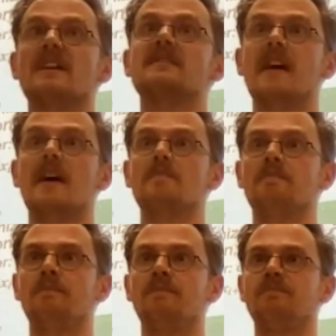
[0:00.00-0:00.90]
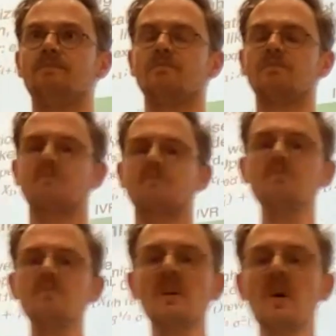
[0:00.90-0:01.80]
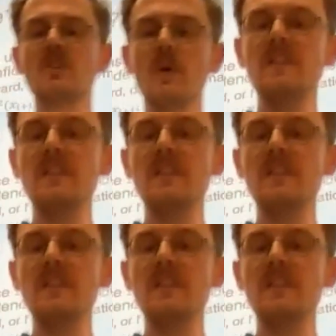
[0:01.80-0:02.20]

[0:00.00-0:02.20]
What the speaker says: the data set. So in